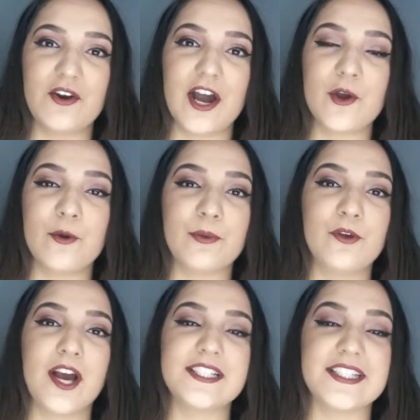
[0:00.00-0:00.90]
I hope you
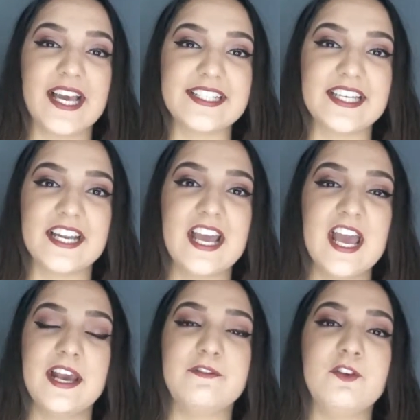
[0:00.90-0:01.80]
guys liked it.
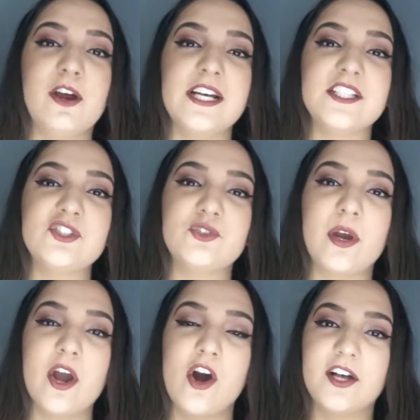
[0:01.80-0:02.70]
If you guys
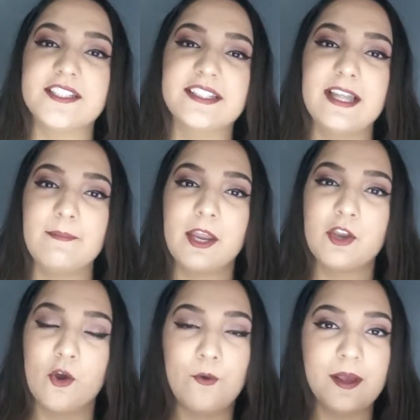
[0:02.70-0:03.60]
enjoy hauls, let me
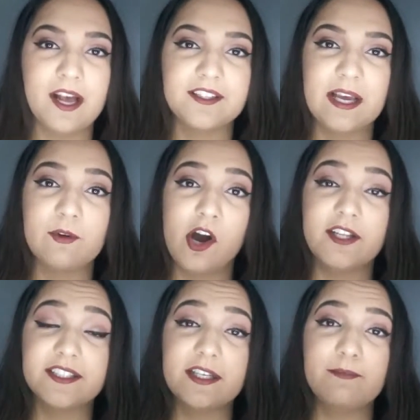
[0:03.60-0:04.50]
know, because I'm
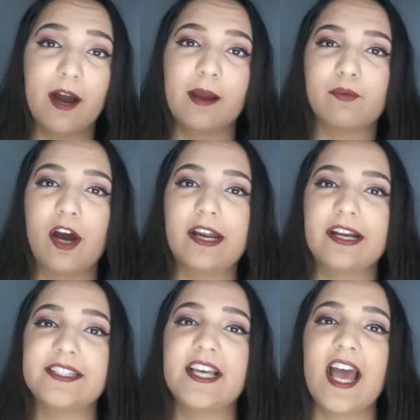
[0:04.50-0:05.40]
constantly buying
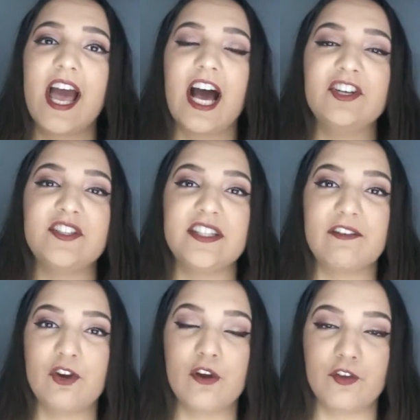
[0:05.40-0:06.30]
products. I just
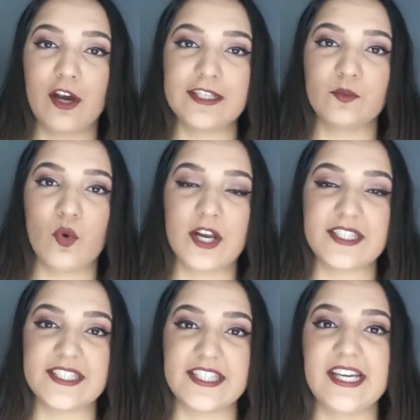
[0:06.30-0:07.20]
never know if you guys want to
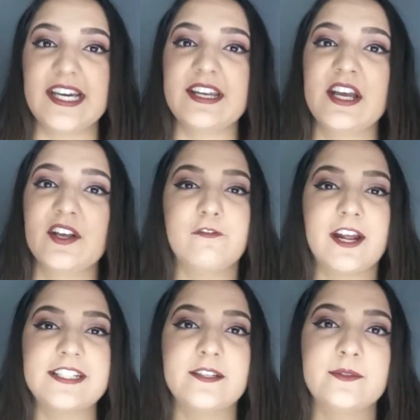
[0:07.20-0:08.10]
see it. Don't
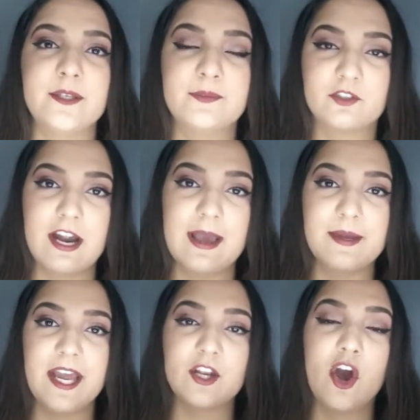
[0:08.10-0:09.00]
forget to subscribe
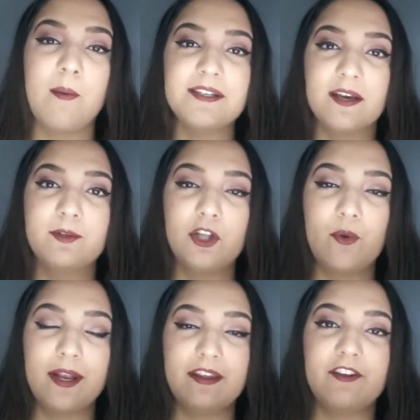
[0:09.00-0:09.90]
and comment down below
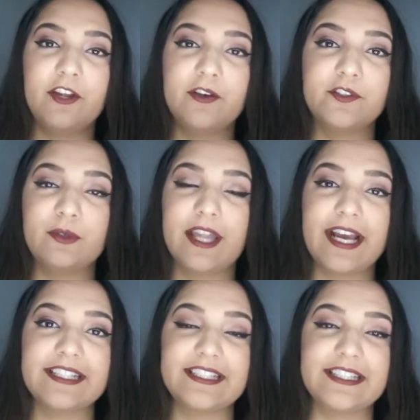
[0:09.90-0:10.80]
any videos you'd
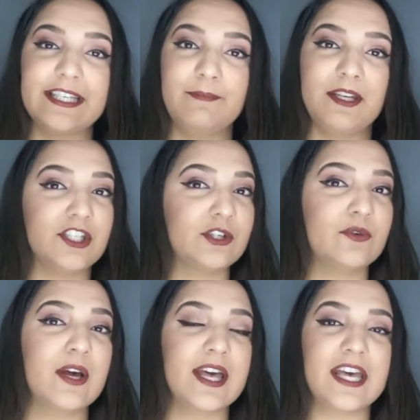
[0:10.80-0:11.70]
like to see me
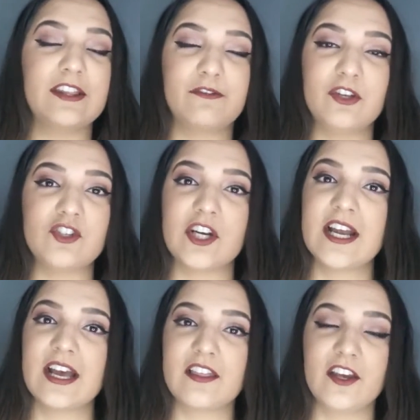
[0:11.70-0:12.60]
do in the future.
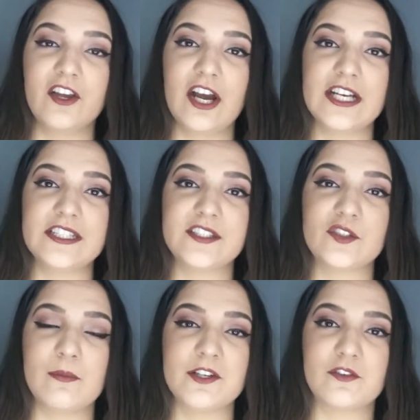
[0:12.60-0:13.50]
Thank you guys
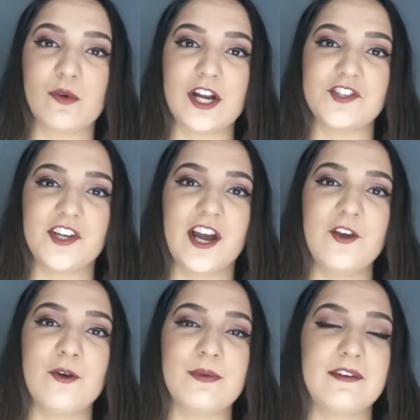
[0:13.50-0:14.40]
so much for watching. I
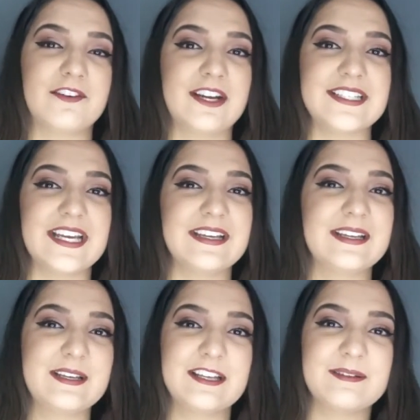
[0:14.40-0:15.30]
hope you have a great
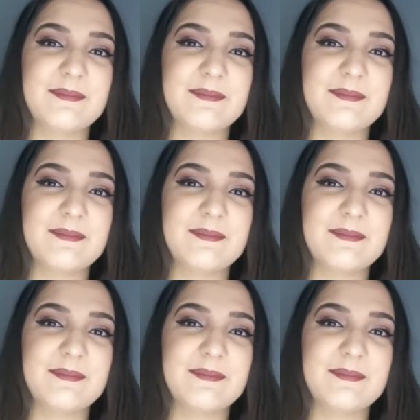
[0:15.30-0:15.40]
day.